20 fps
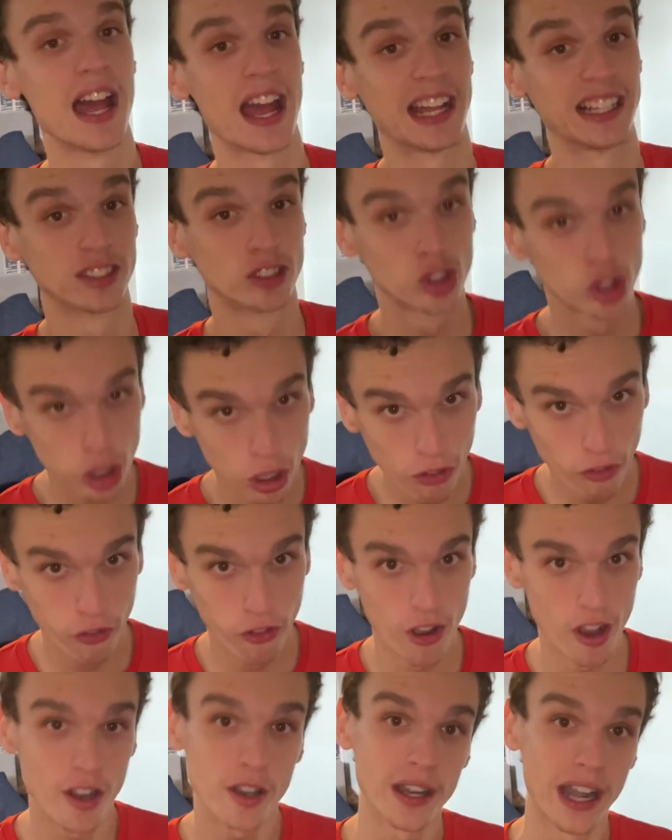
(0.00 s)
and so
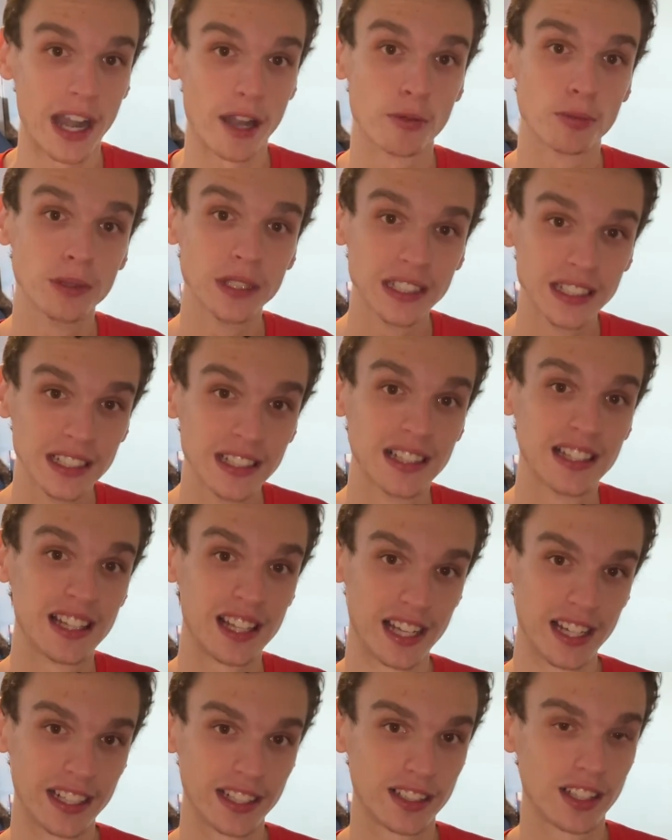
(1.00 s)
far I really
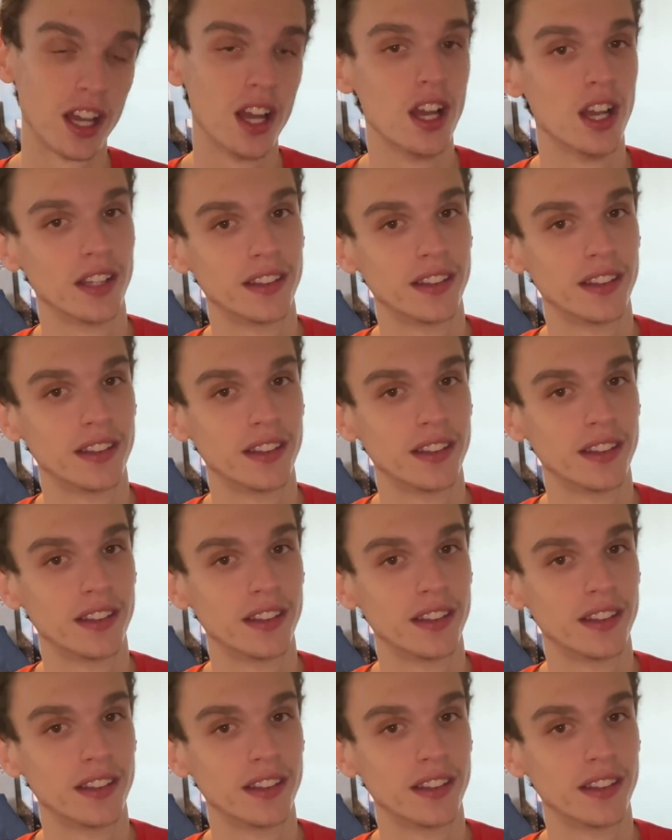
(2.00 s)
liked